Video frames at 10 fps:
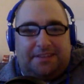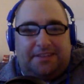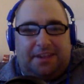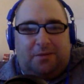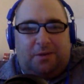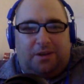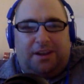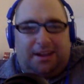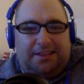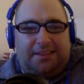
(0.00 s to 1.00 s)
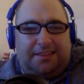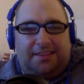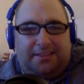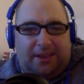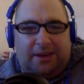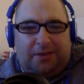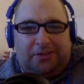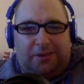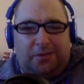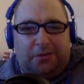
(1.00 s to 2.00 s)
They were, and
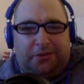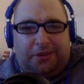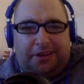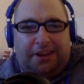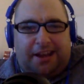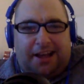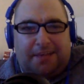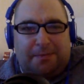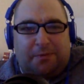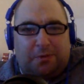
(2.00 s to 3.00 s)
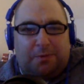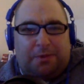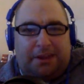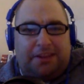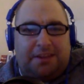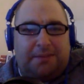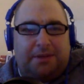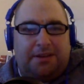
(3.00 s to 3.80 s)
Arizona was starting to get hot before we played them.